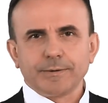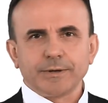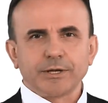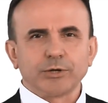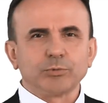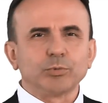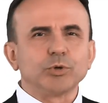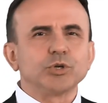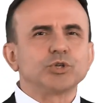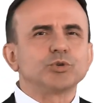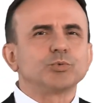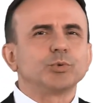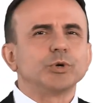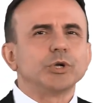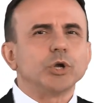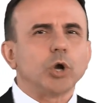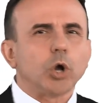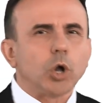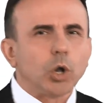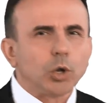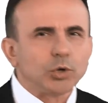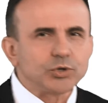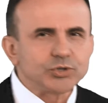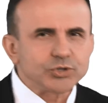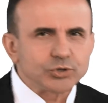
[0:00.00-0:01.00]
in which we
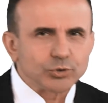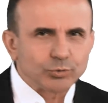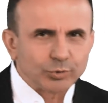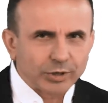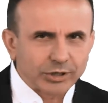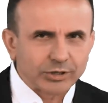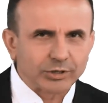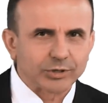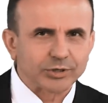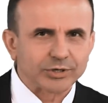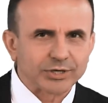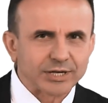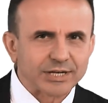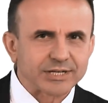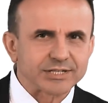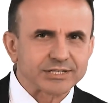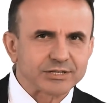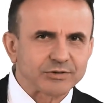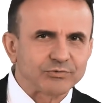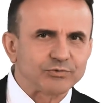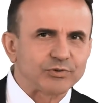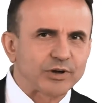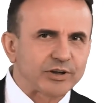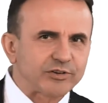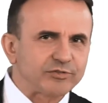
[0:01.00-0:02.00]
also recognize
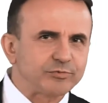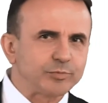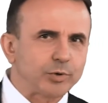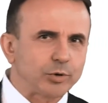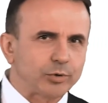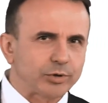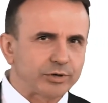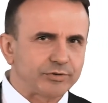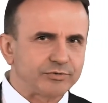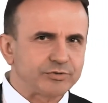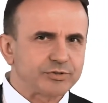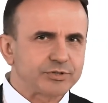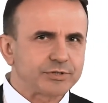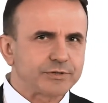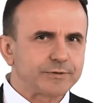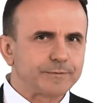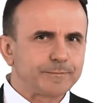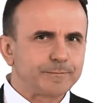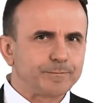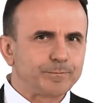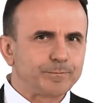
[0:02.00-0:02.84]
the five motives.